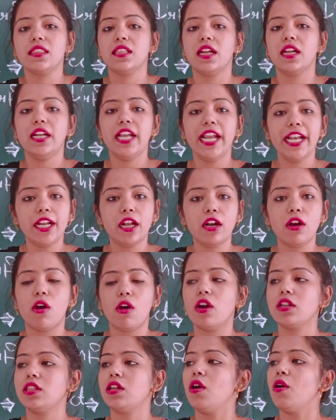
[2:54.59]
The leader
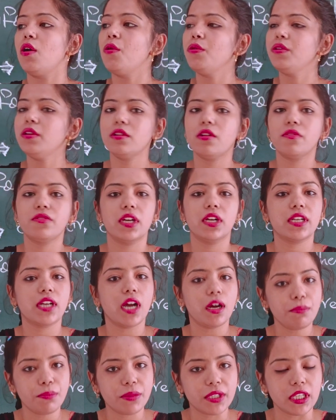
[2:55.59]
or the owner of the
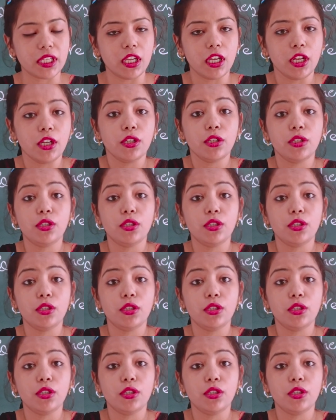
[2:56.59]
company.